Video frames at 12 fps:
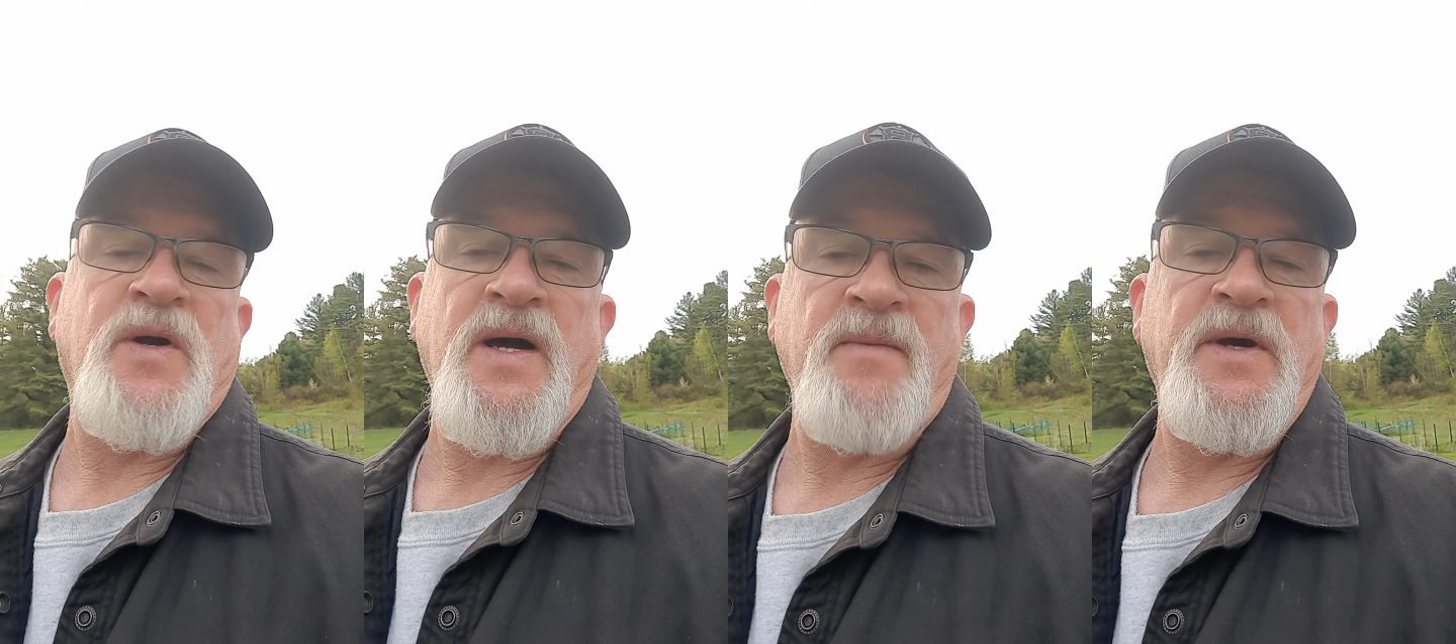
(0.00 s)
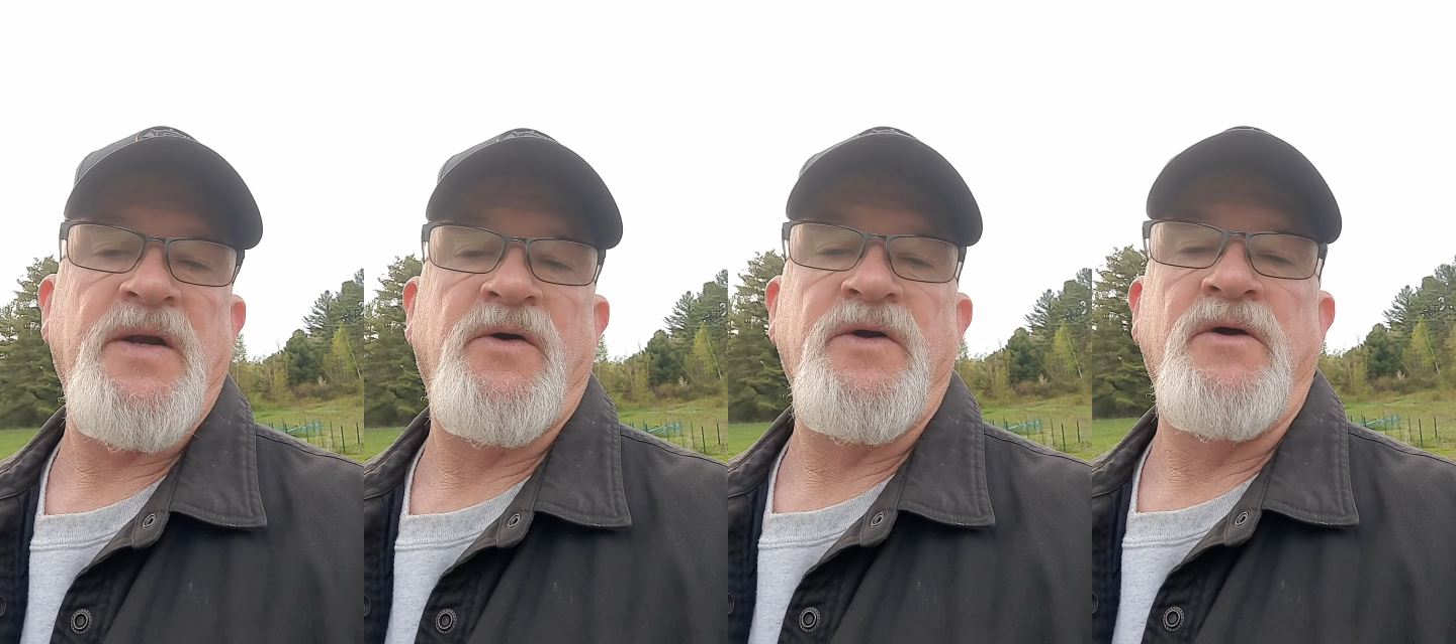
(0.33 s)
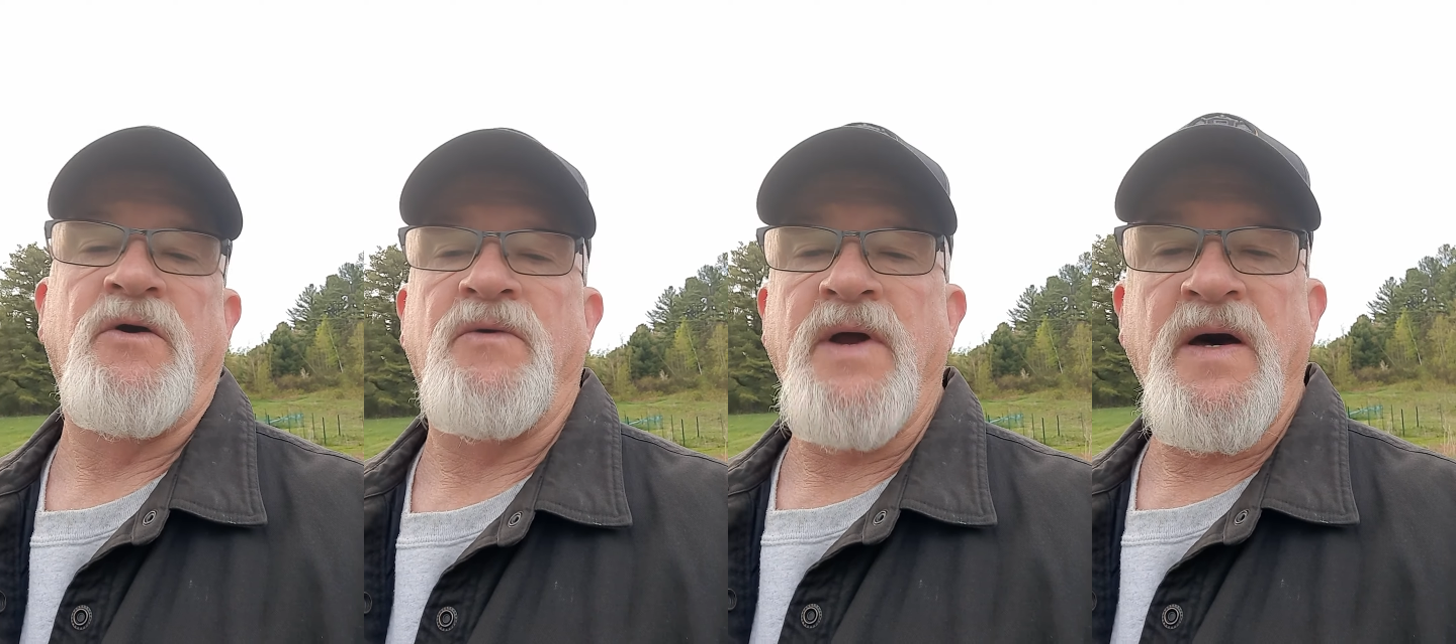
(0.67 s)
coming or
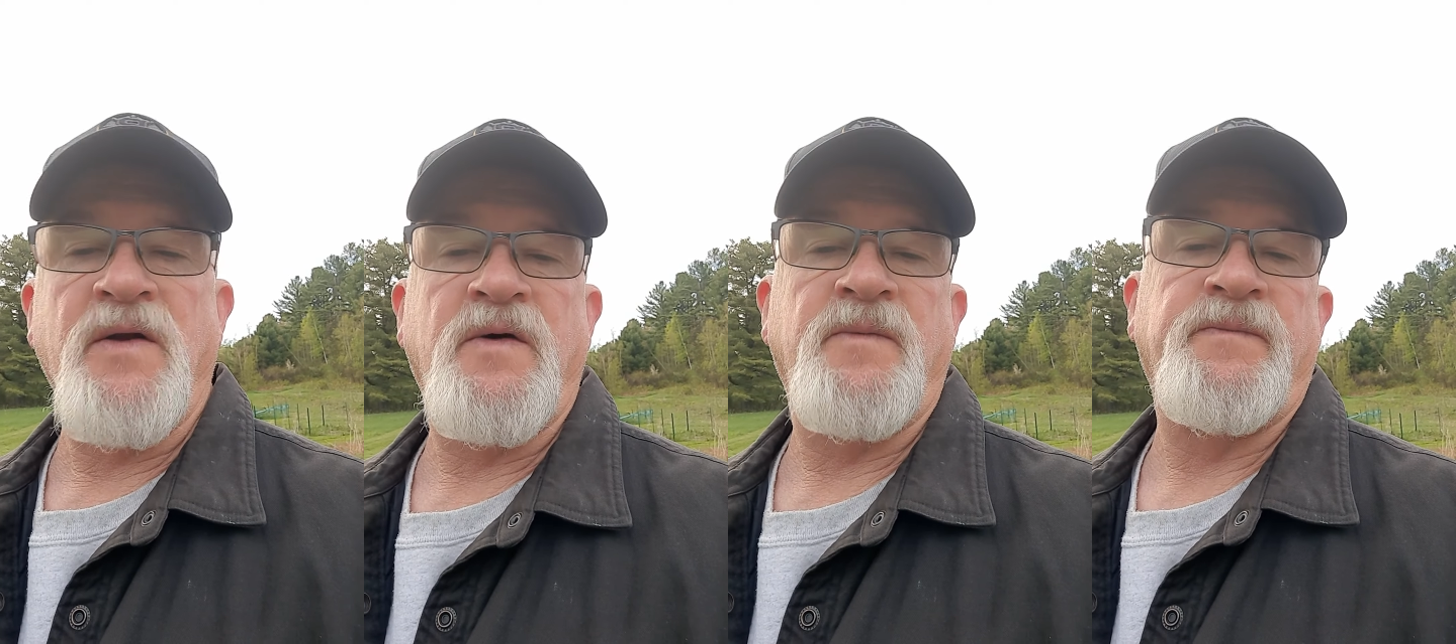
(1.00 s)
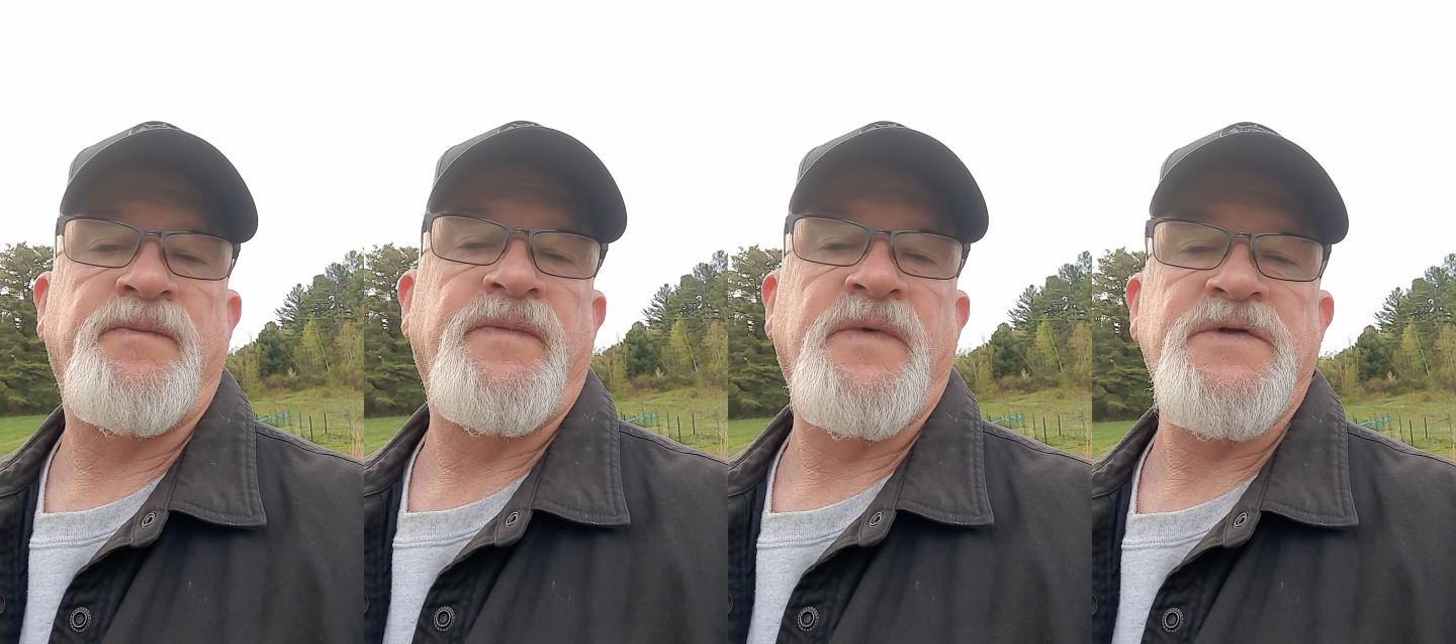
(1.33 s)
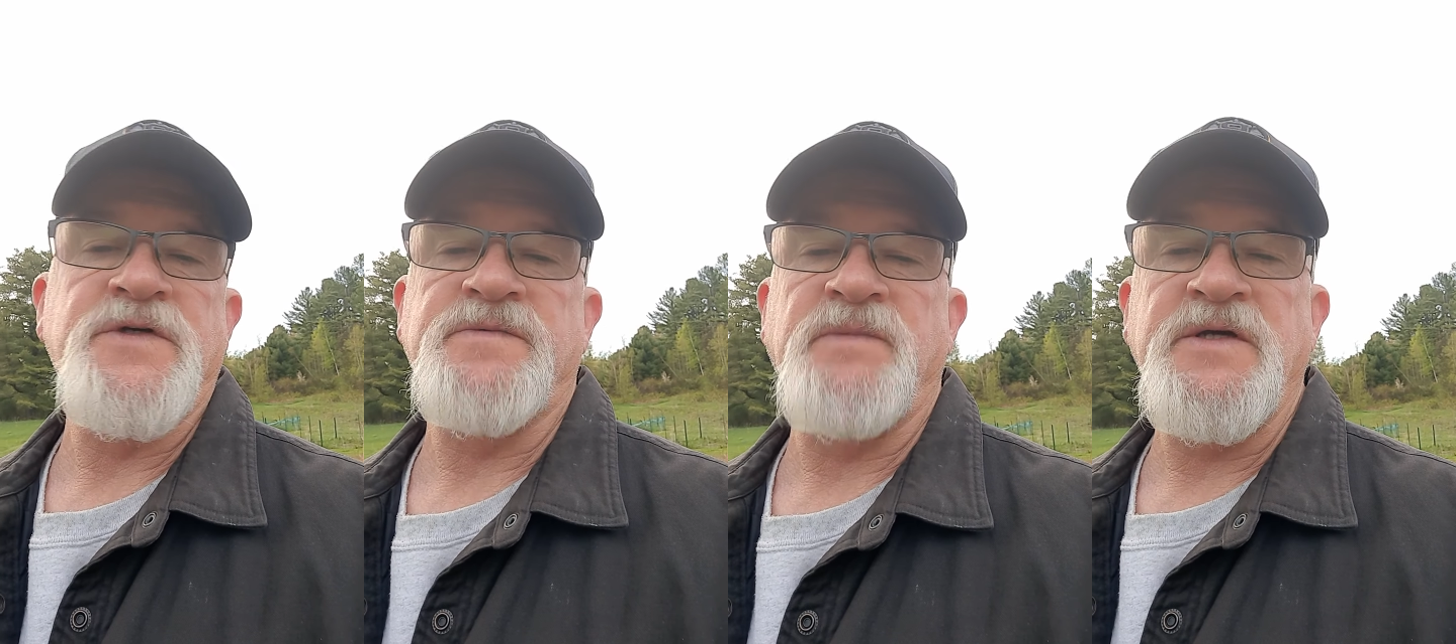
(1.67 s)
you're around them it
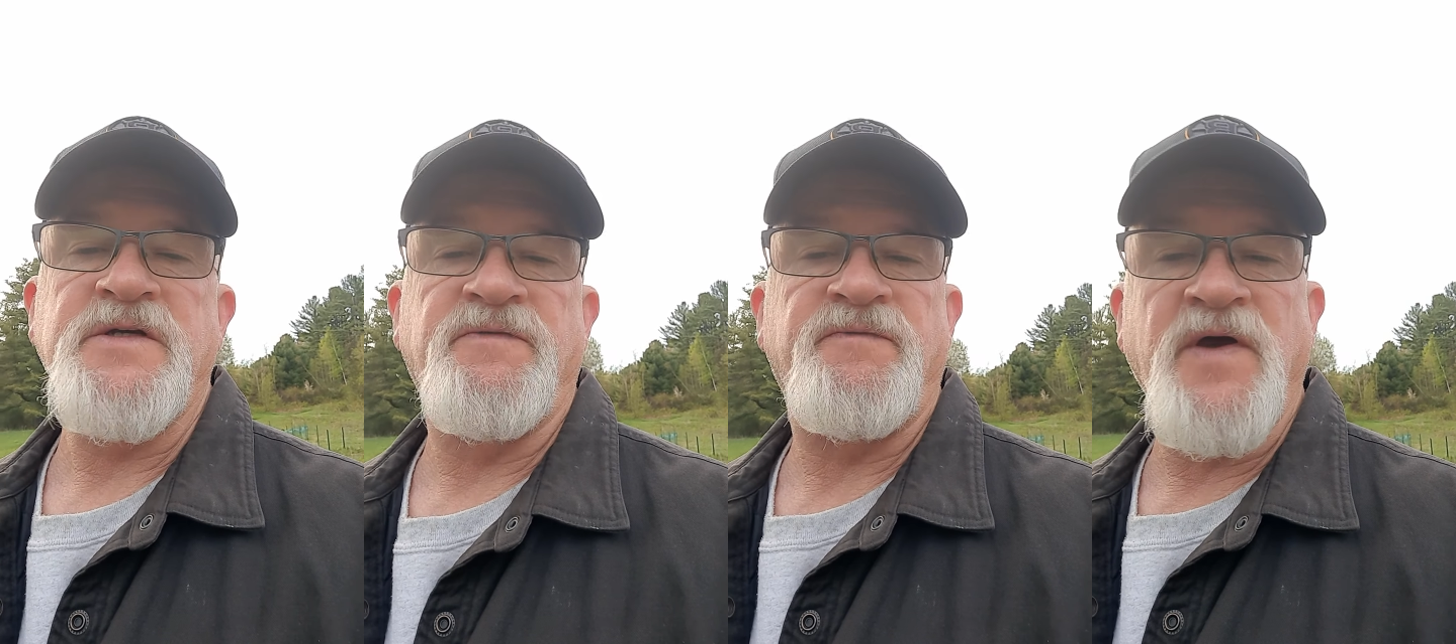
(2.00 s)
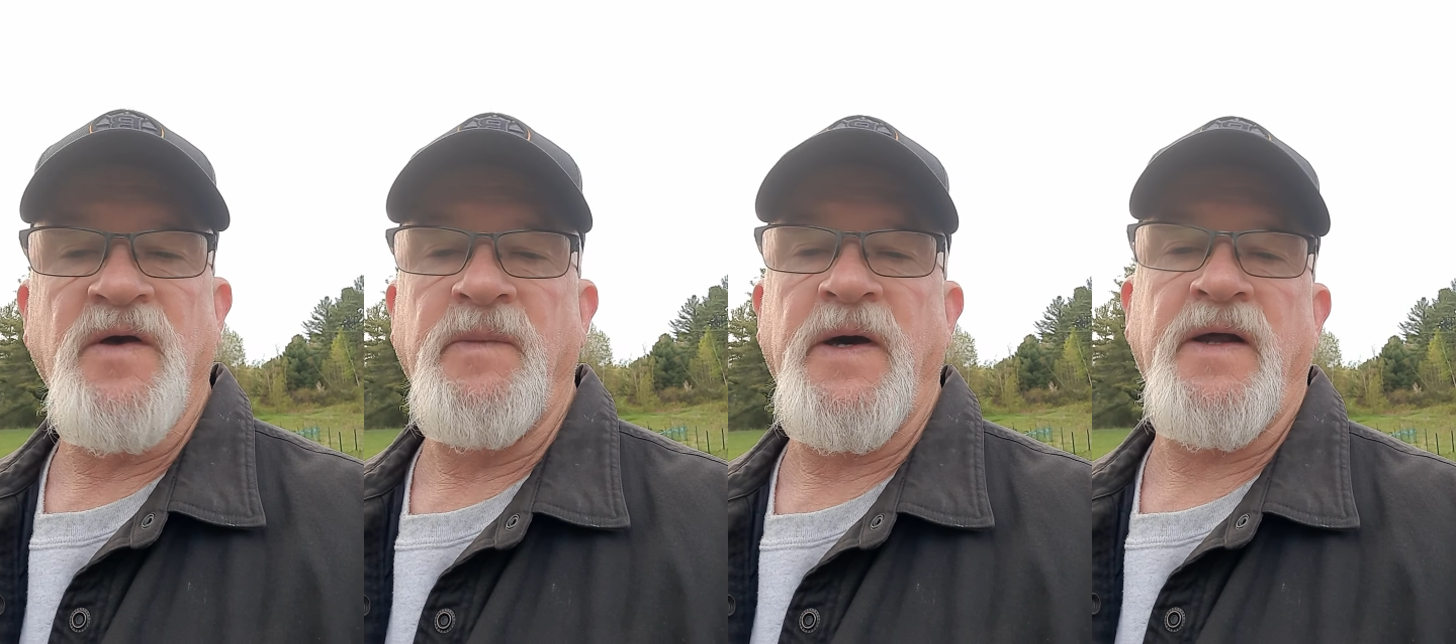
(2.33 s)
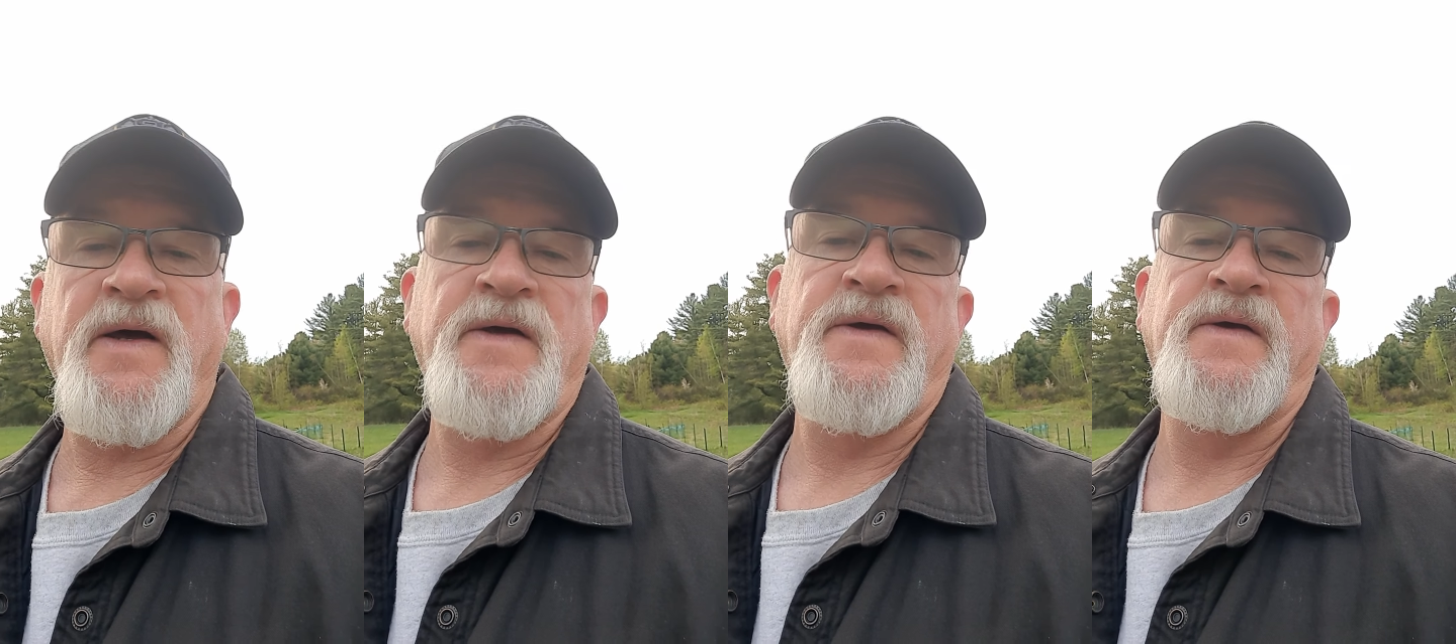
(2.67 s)
just makes you feel
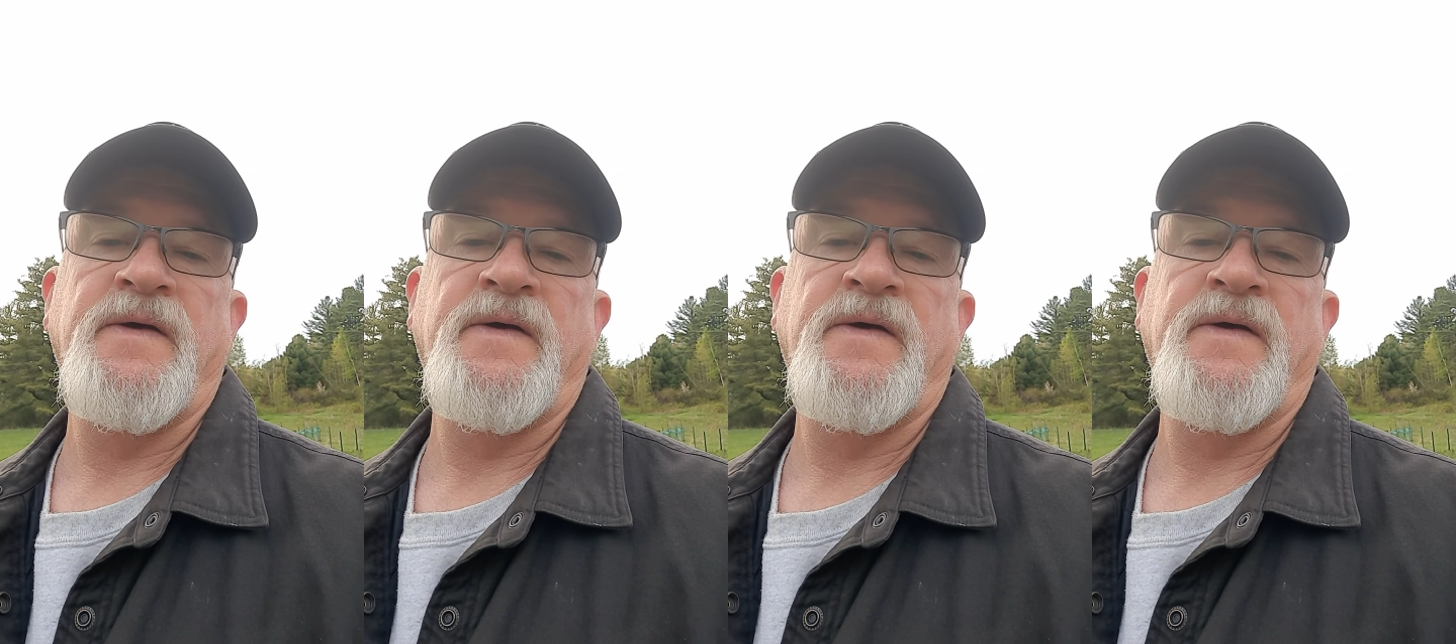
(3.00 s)
better